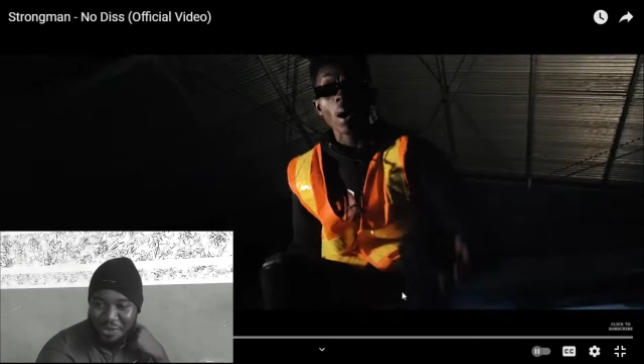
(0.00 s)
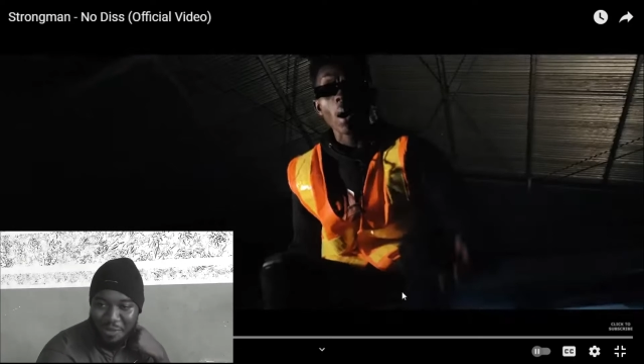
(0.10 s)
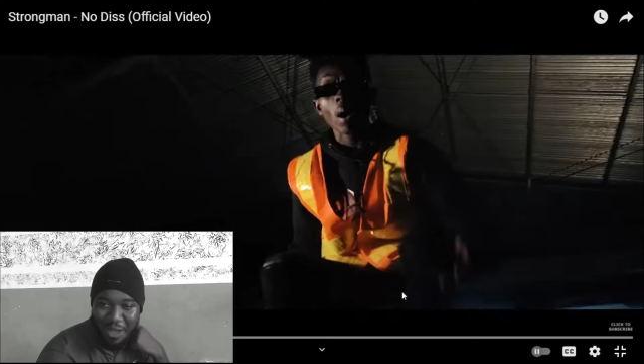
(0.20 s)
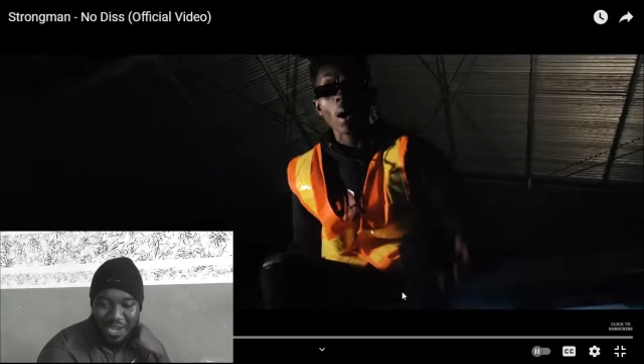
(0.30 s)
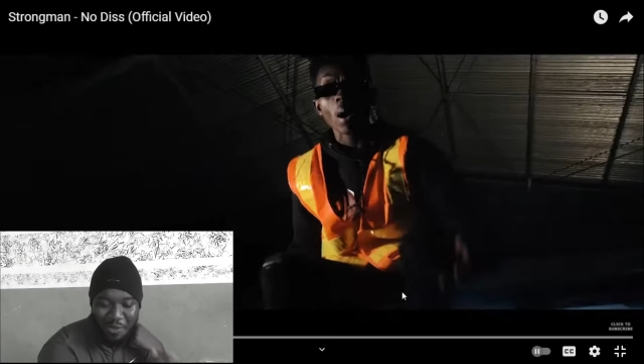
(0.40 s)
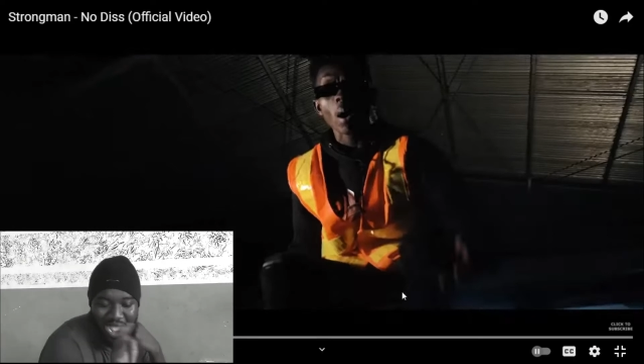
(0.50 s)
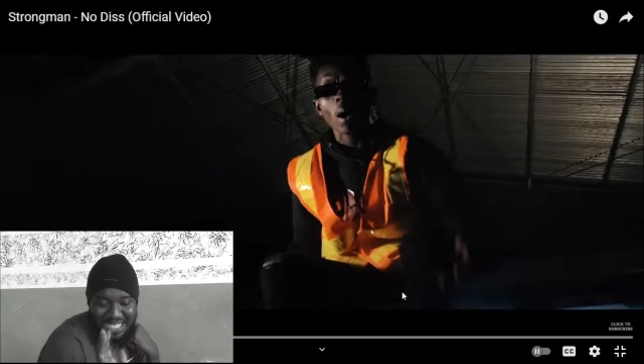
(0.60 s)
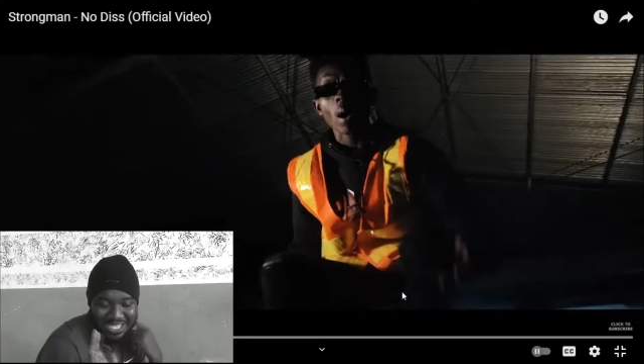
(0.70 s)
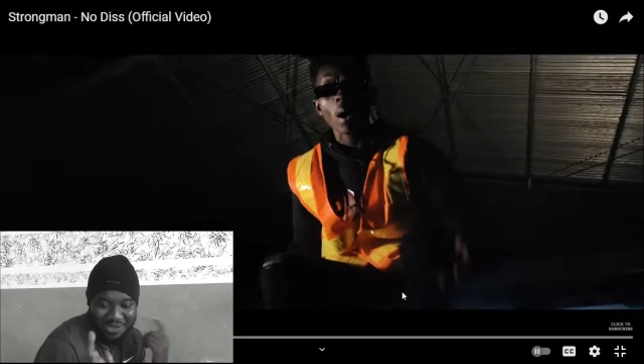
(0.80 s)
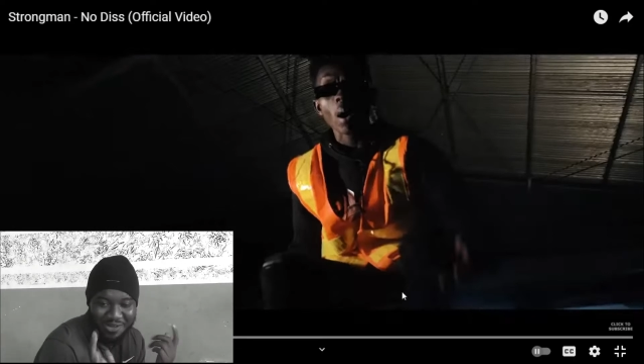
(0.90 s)
but I work
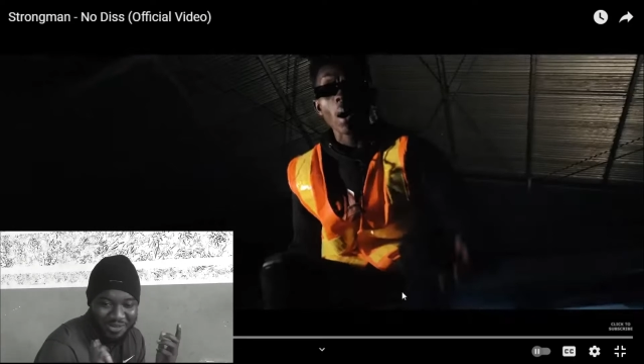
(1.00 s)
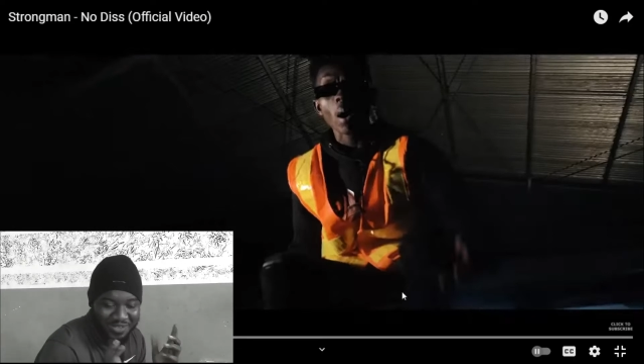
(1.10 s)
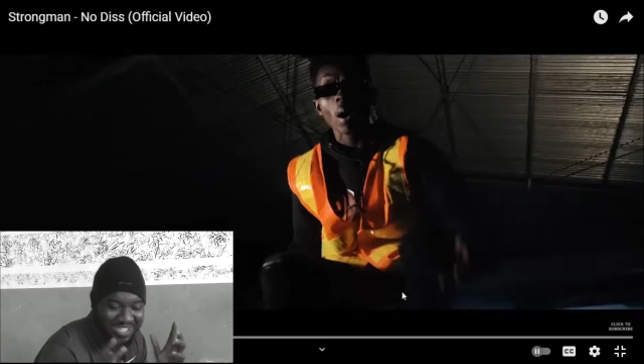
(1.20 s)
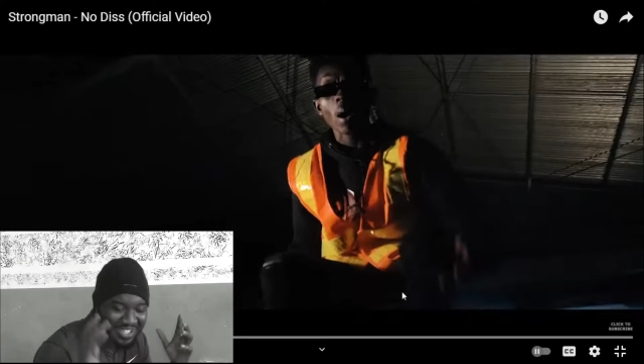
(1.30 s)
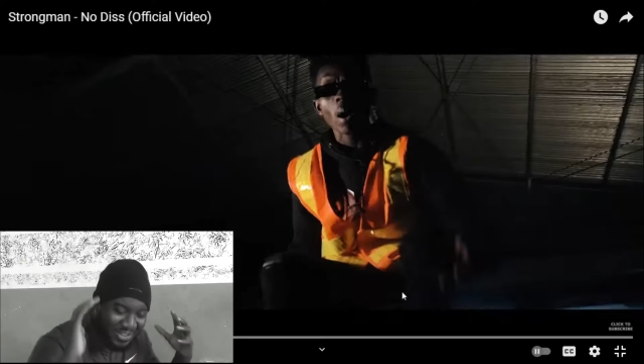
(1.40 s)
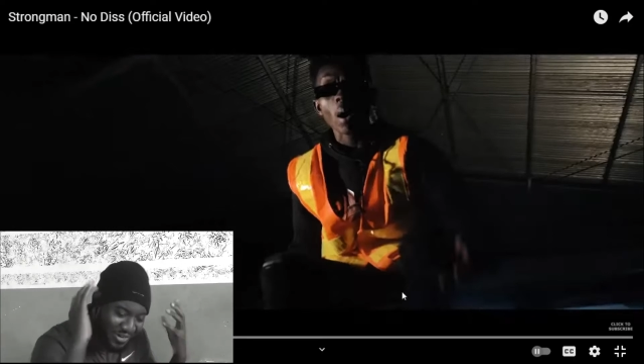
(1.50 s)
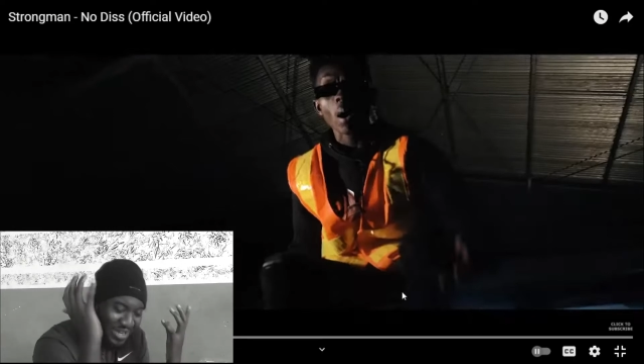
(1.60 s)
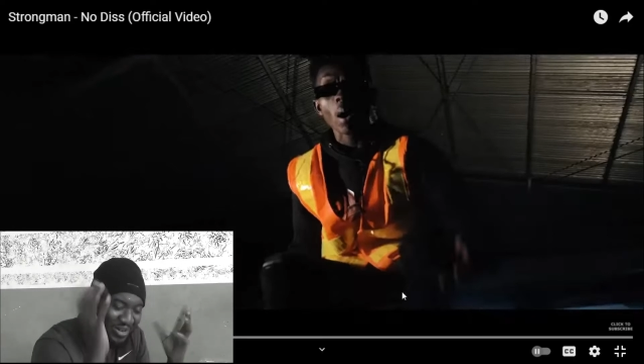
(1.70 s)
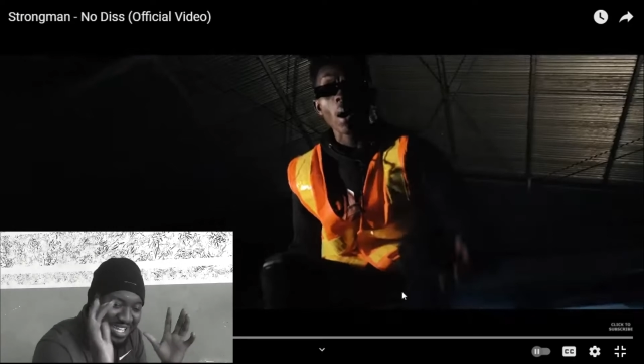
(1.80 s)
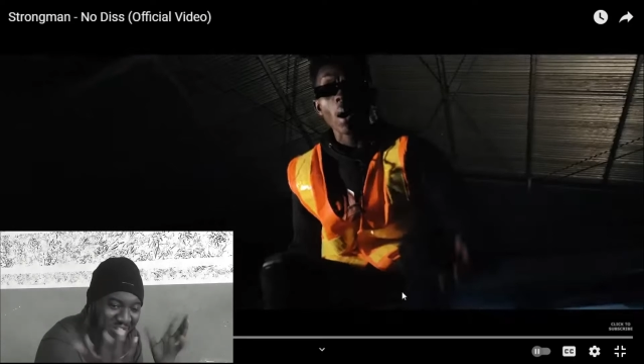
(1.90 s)
as a home. When you wear